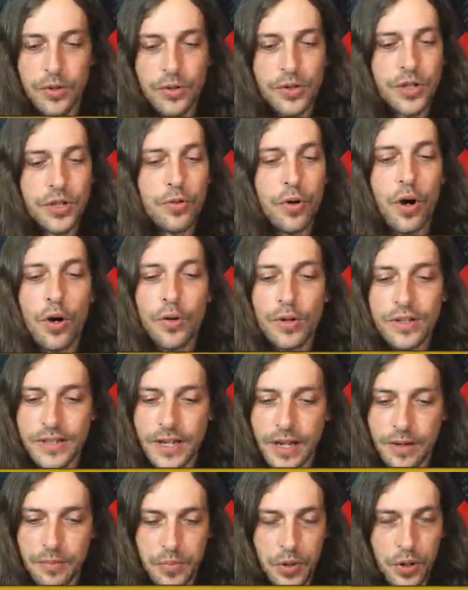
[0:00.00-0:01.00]
You always
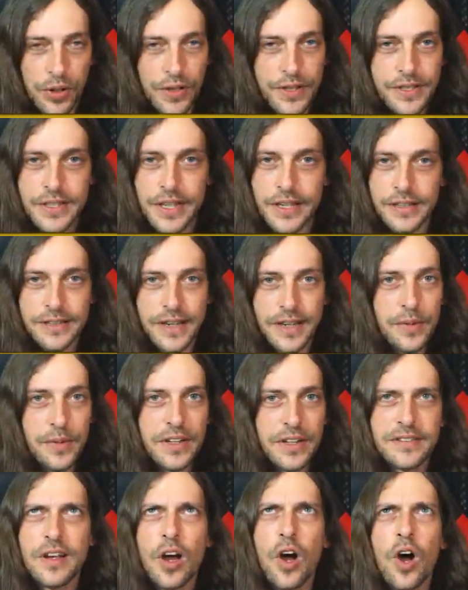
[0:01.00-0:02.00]
have bullets, things. I mean,
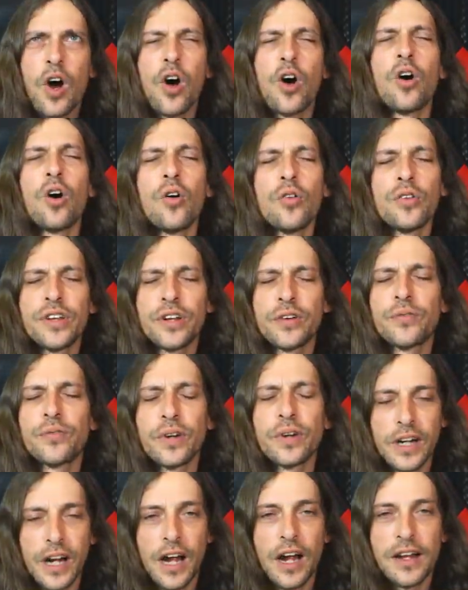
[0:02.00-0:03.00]
there's all
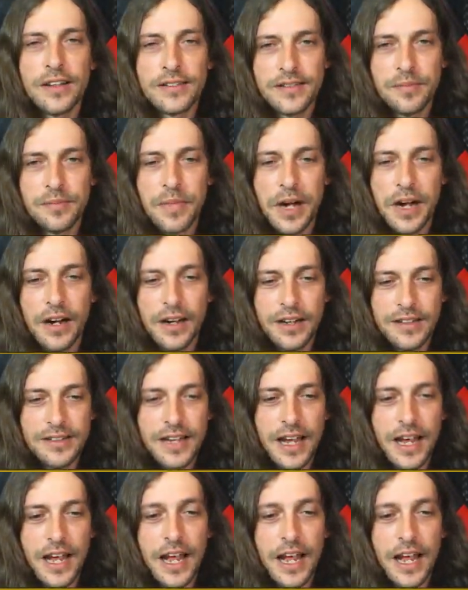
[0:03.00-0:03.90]
different kinds of mods.